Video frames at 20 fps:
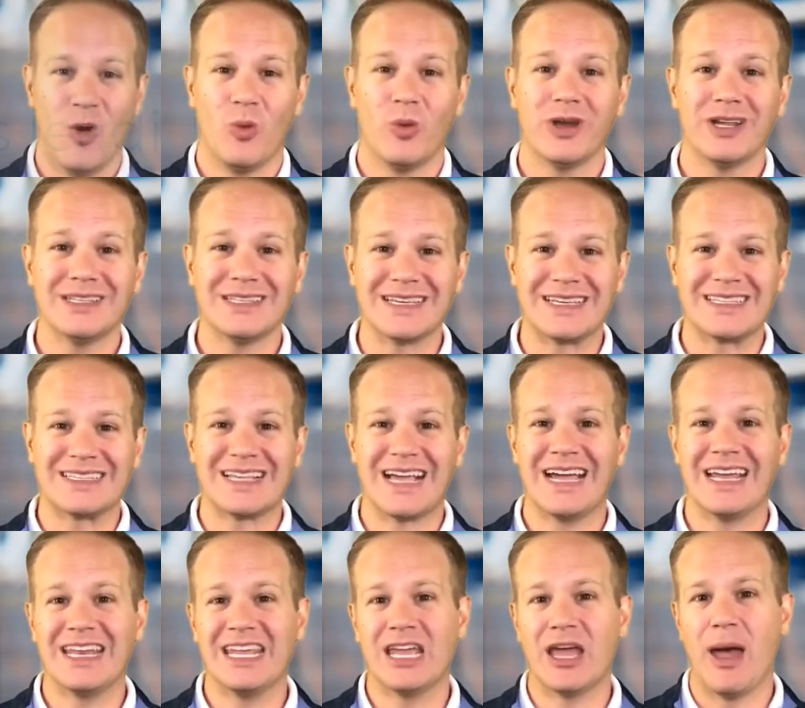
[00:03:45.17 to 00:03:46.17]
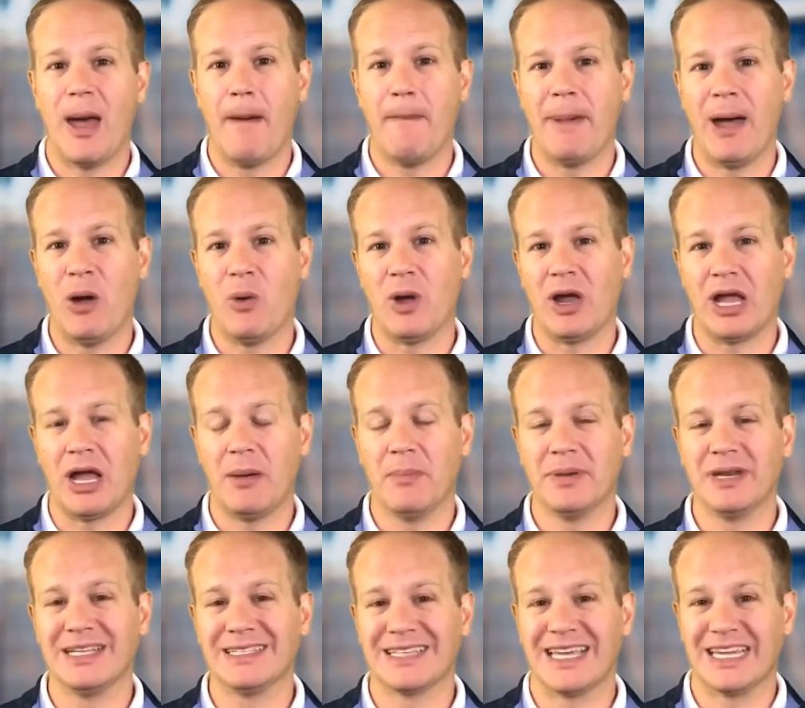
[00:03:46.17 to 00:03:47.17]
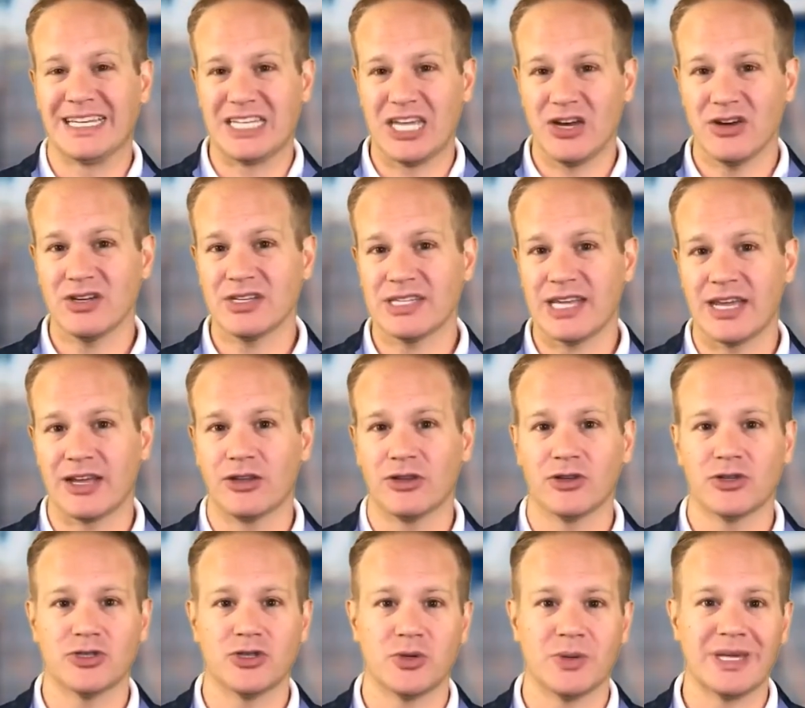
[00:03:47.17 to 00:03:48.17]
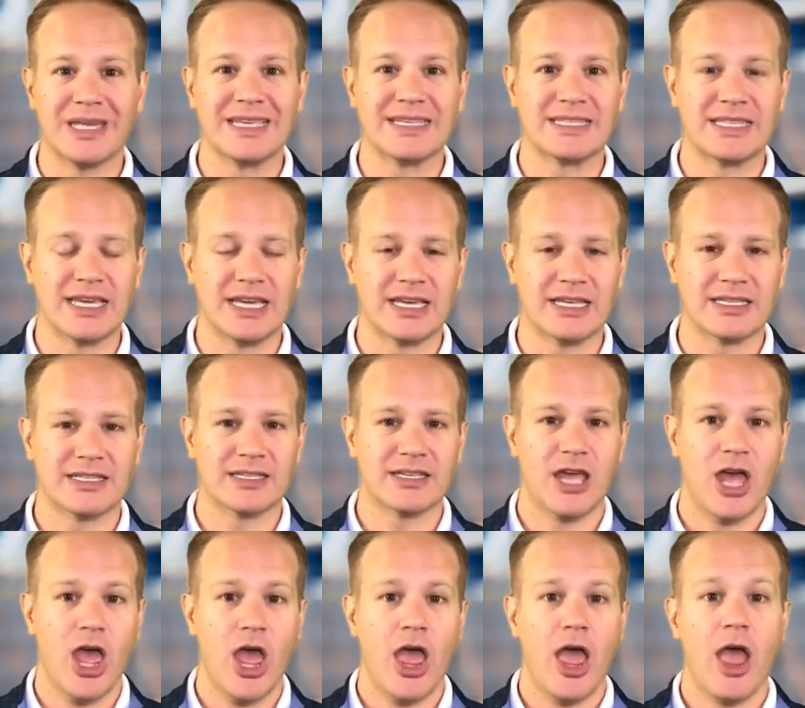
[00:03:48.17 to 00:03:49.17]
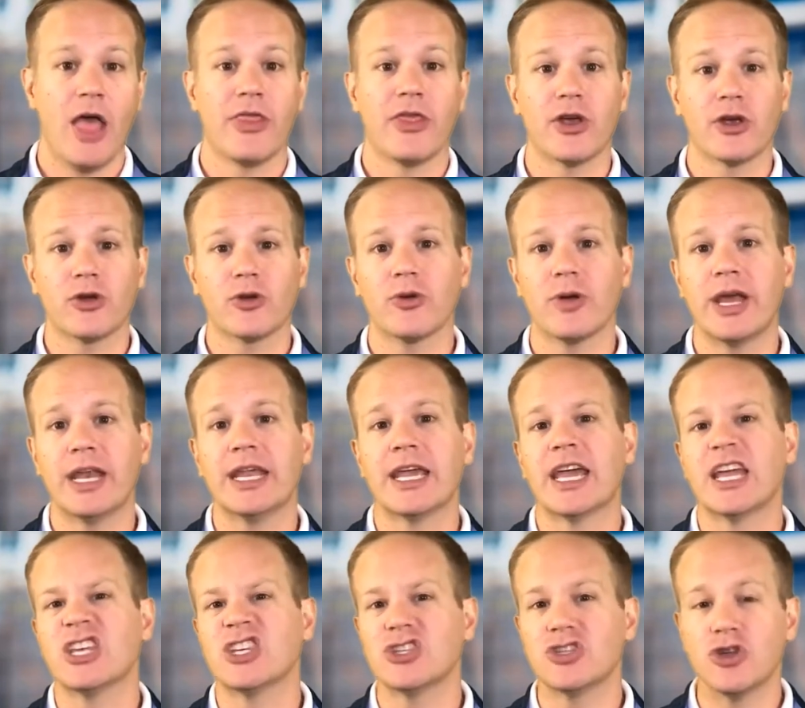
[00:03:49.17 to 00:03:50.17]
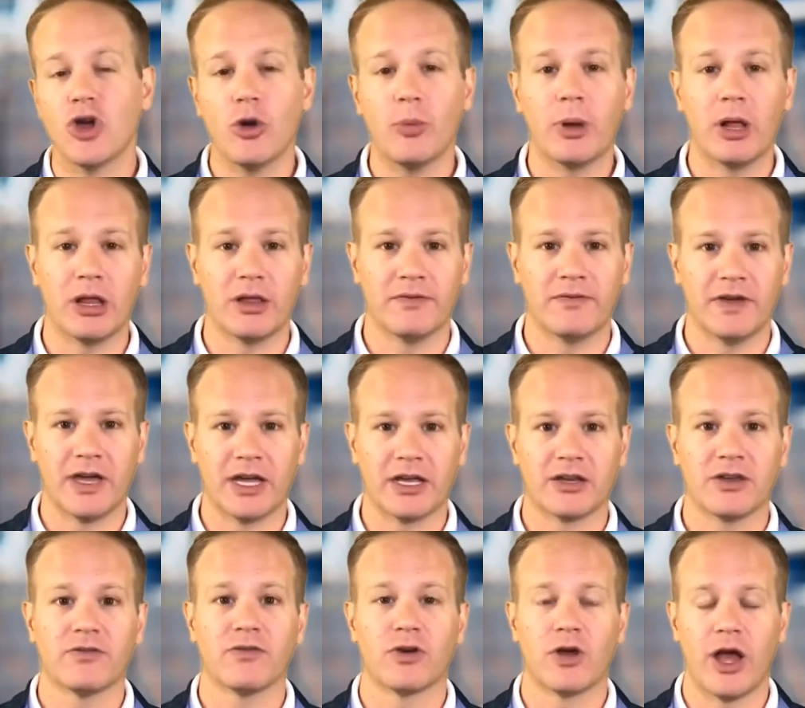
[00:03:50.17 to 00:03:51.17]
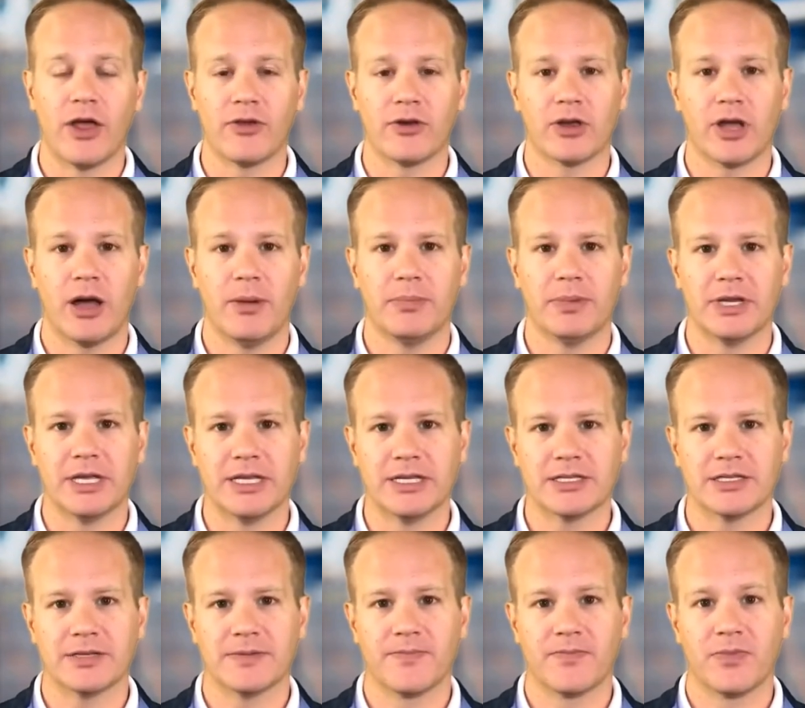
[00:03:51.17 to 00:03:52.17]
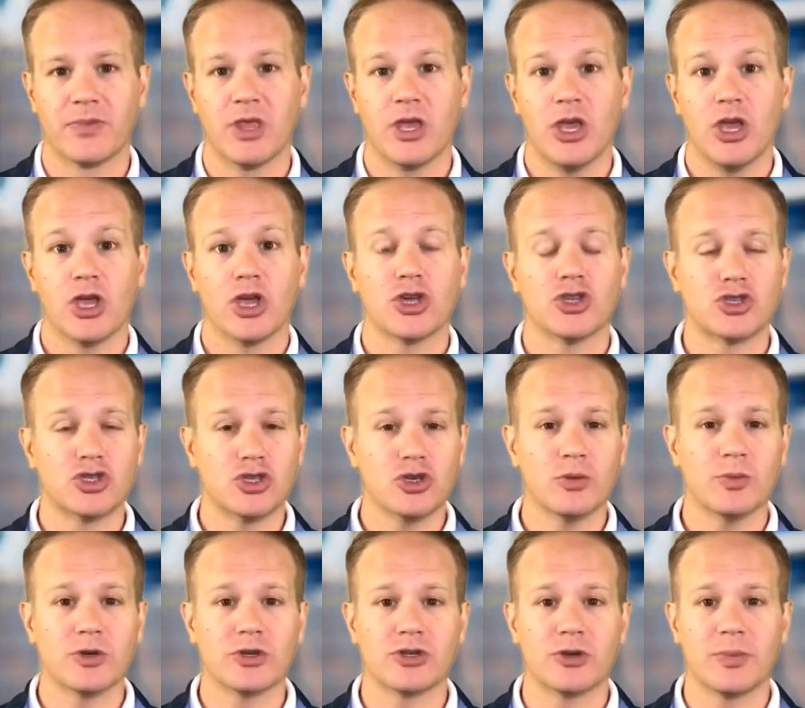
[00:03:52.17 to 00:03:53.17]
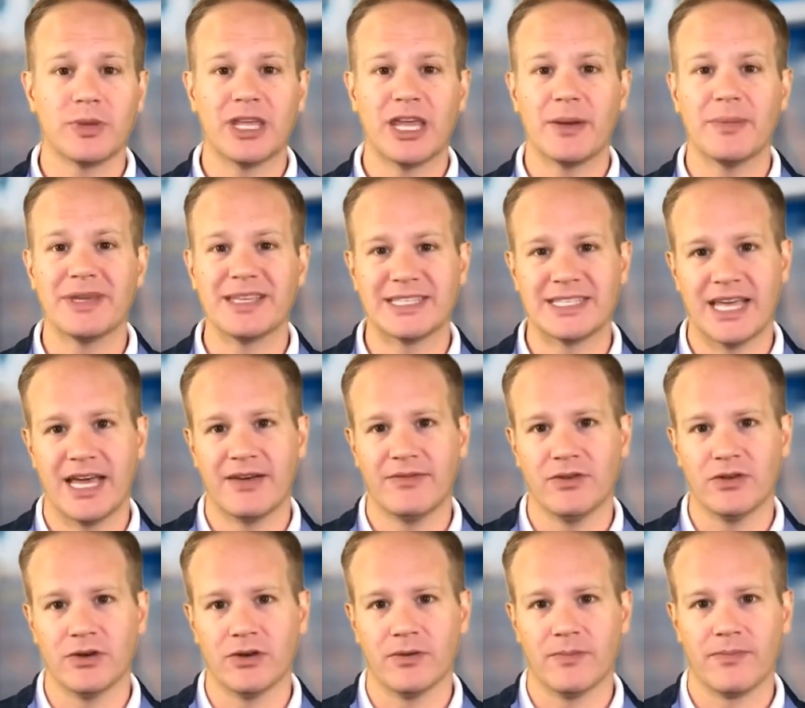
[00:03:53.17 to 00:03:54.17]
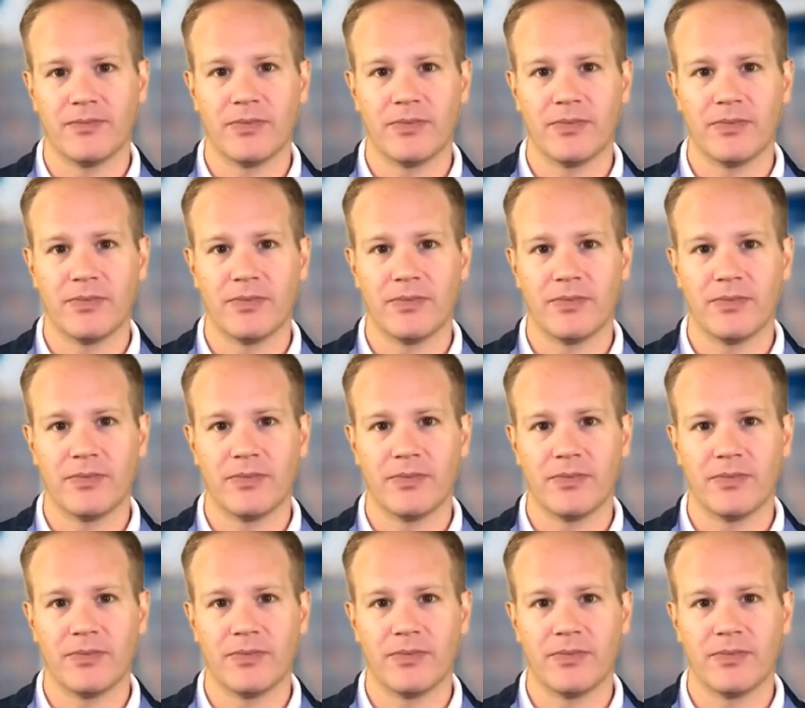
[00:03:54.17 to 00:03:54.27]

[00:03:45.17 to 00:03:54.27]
What is exciting about what companies like TerraCycle are doing is this. They're creating a snowball effect for other companies. Consumers are becoming savvier.